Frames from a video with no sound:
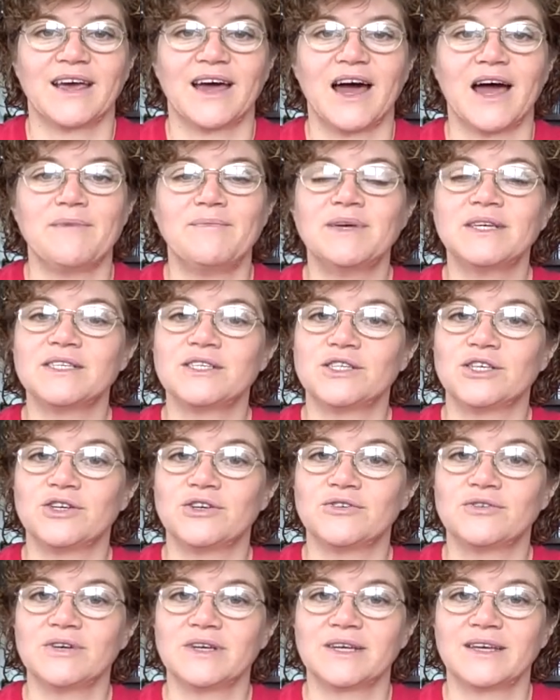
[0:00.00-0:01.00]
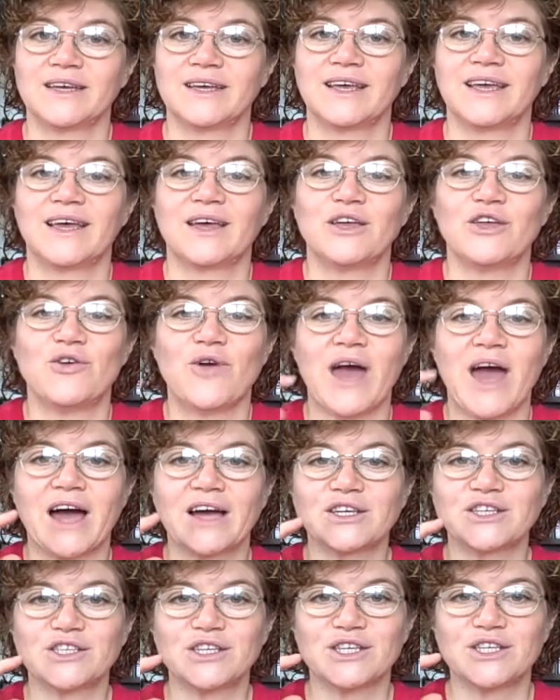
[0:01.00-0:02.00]
I miss you. You
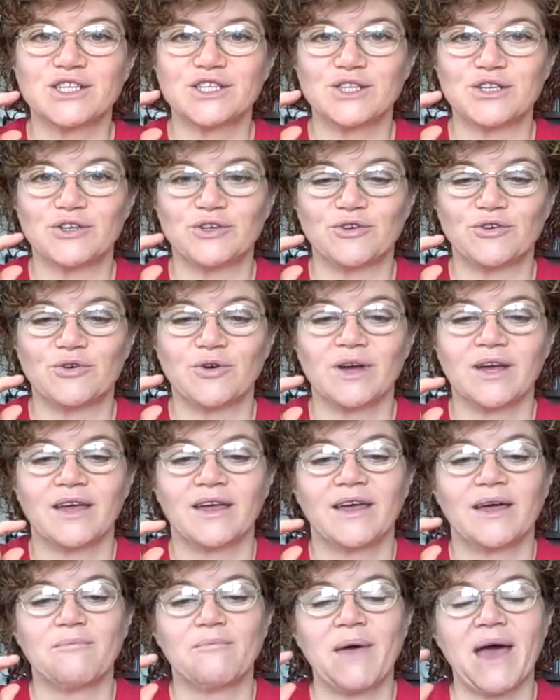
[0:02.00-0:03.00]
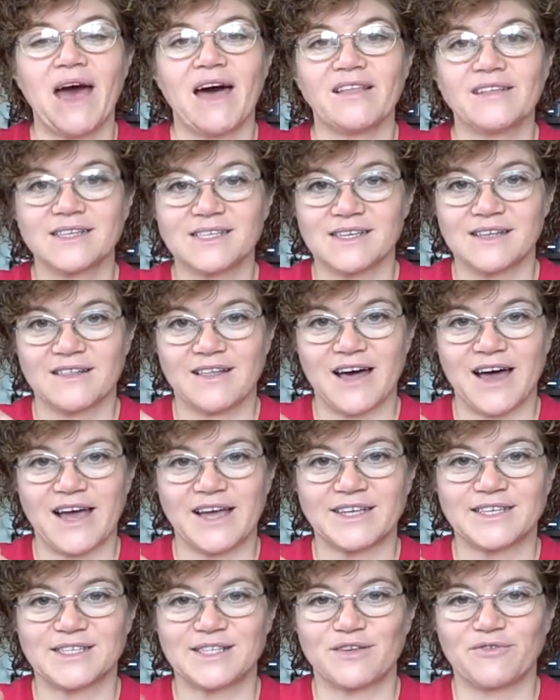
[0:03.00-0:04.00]
actually do
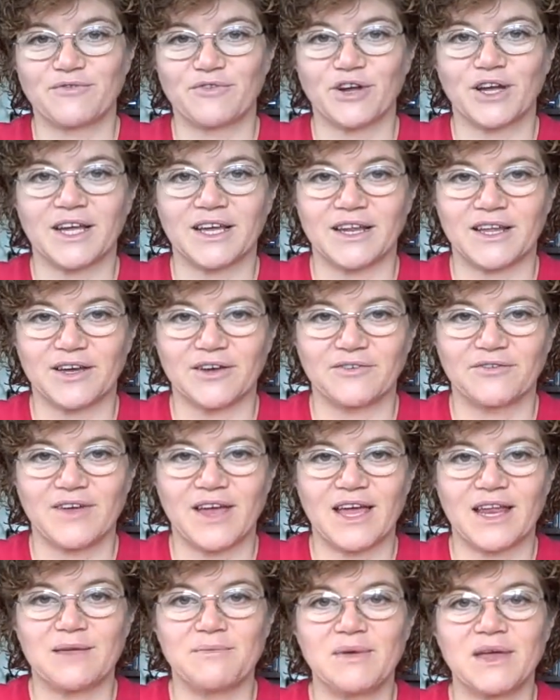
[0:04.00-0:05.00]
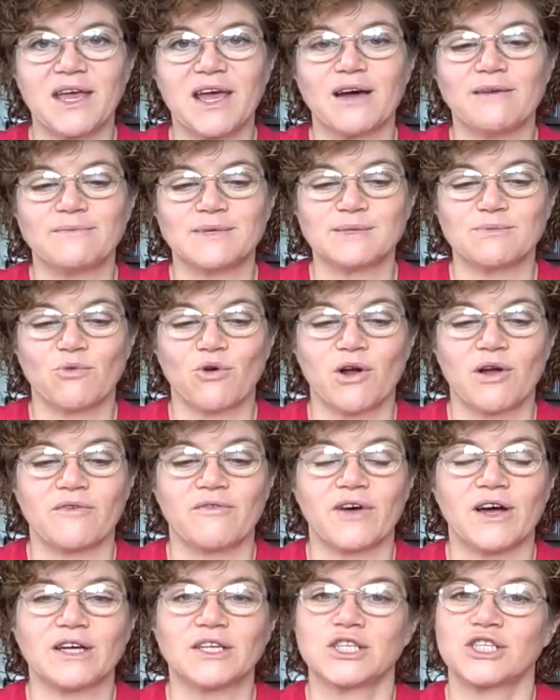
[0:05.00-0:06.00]
palatalize the fricative, and it becomes more of
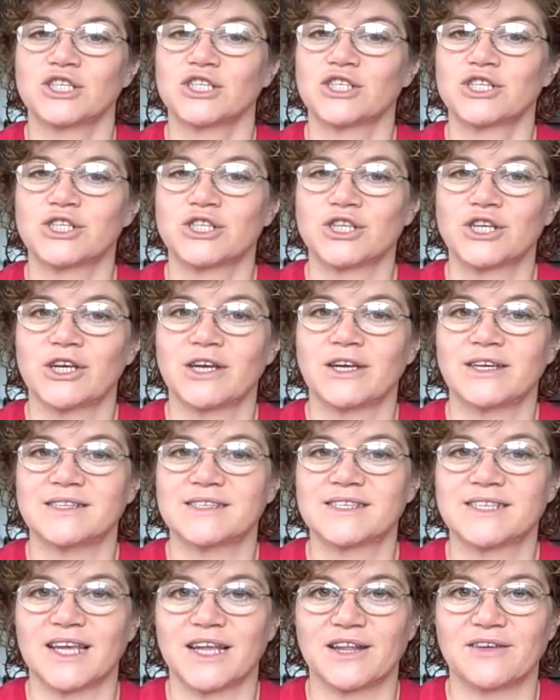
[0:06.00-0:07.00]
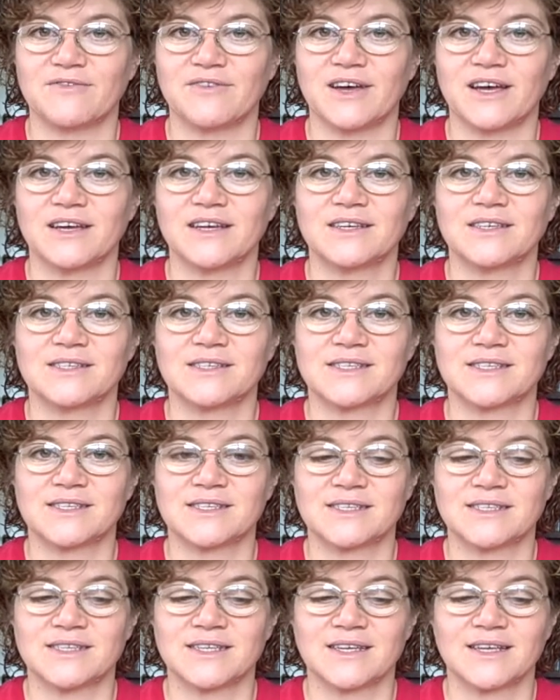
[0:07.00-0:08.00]
a sh instead of a
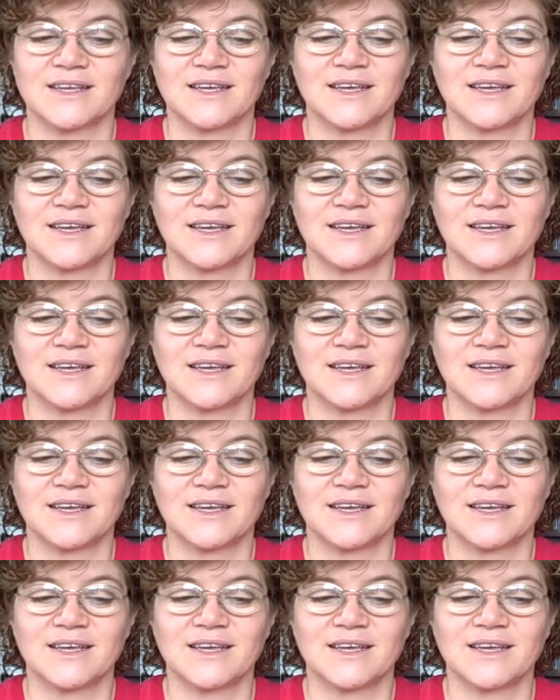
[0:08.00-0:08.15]
s.